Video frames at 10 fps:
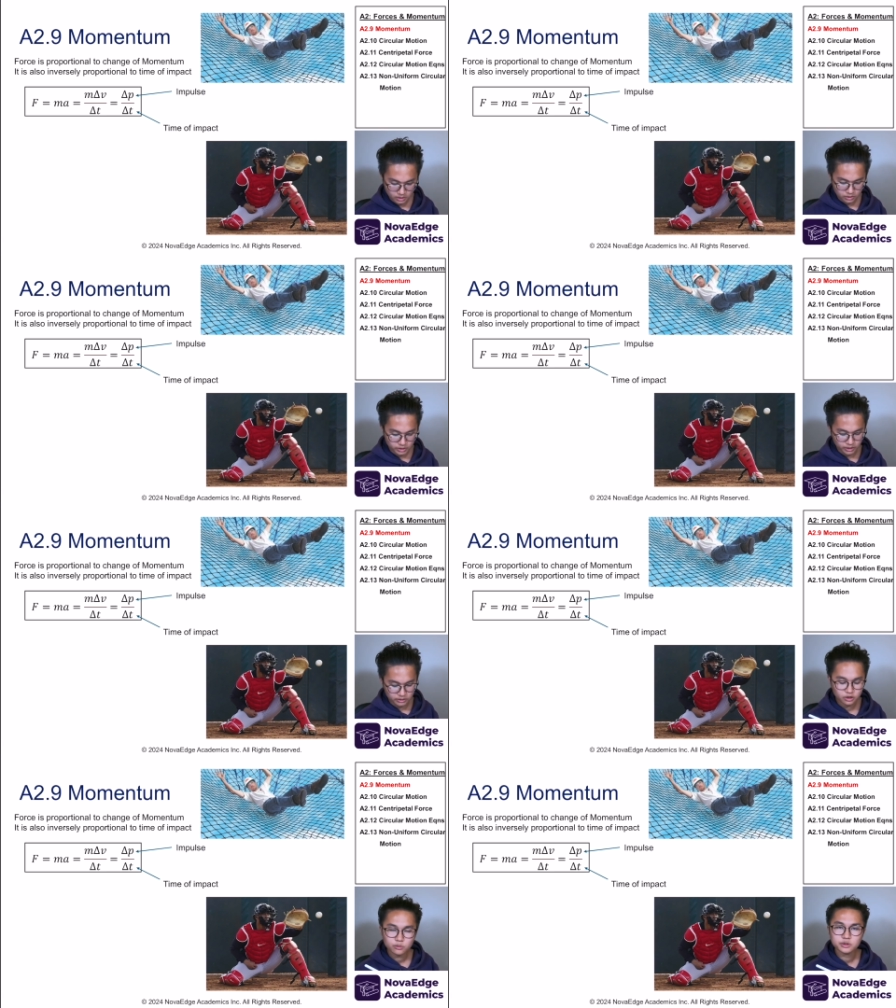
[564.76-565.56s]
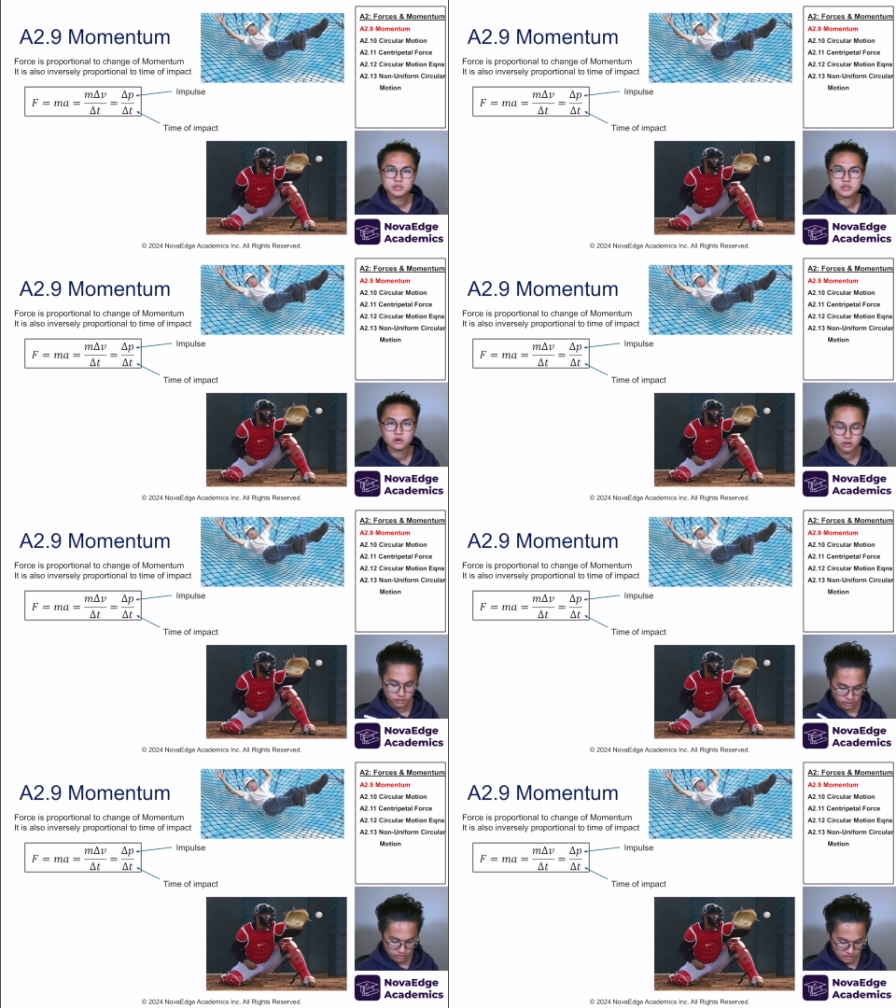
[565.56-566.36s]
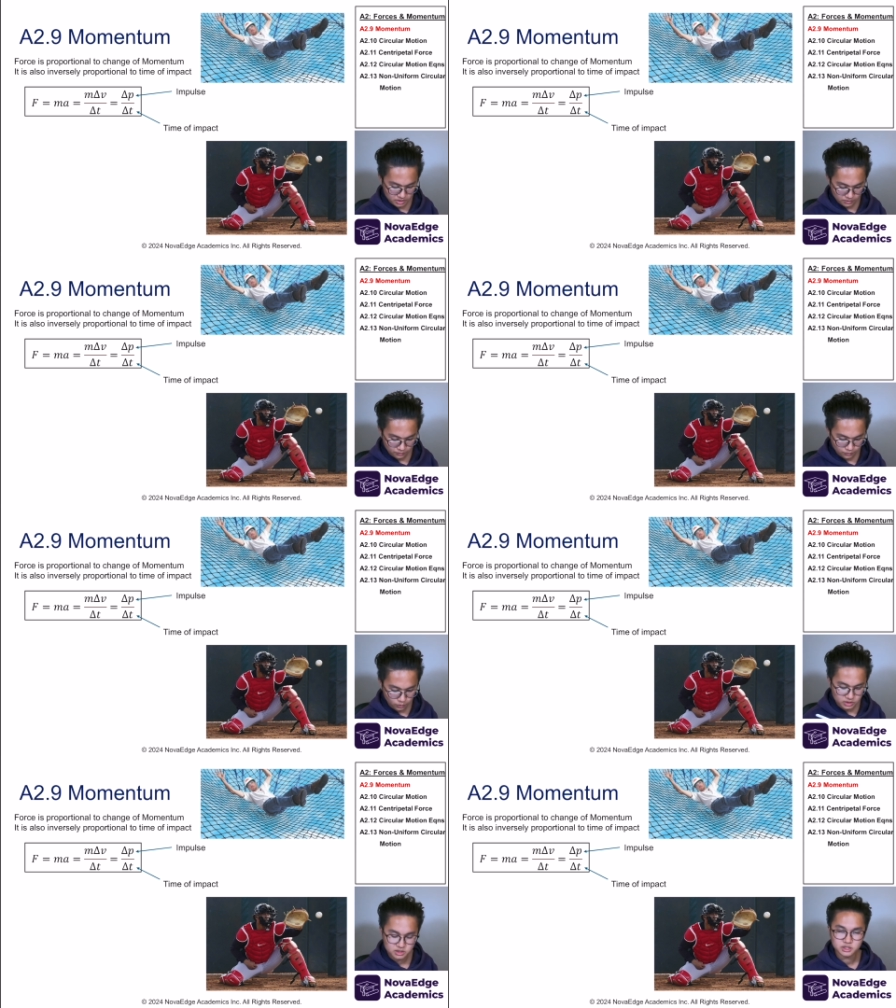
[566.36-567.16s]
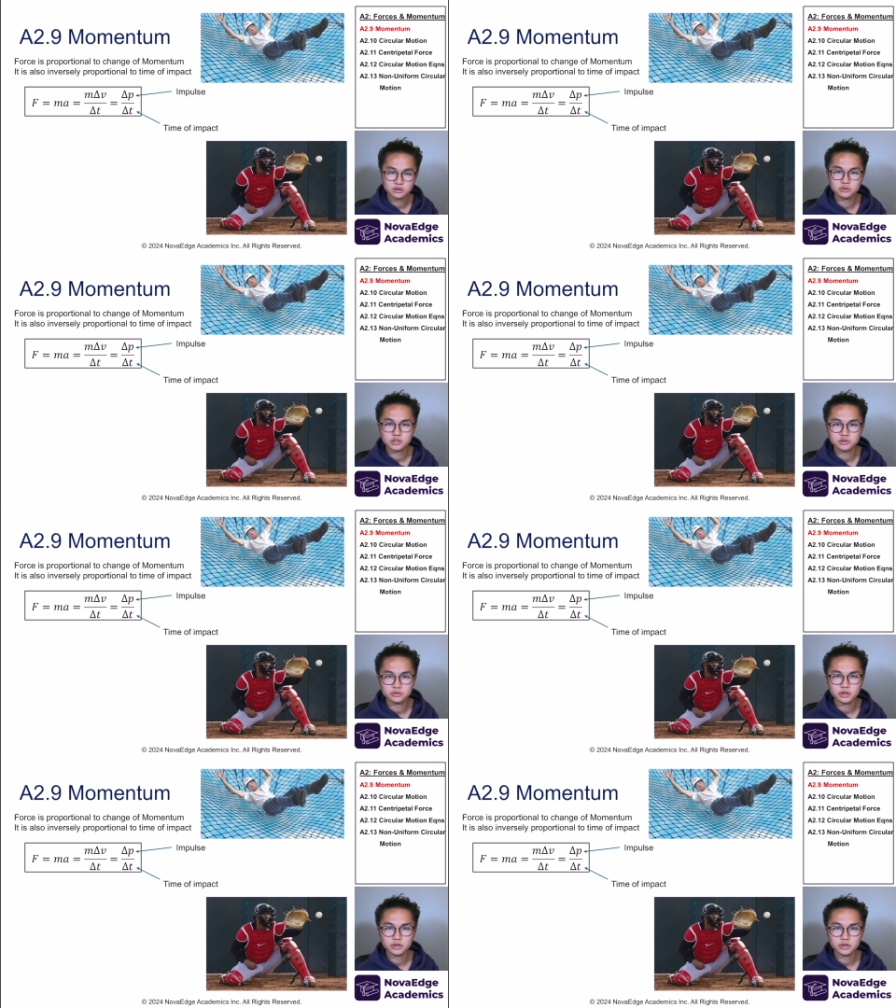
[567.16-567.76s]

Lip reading: Okay, now I'm going to talk about this force is equal to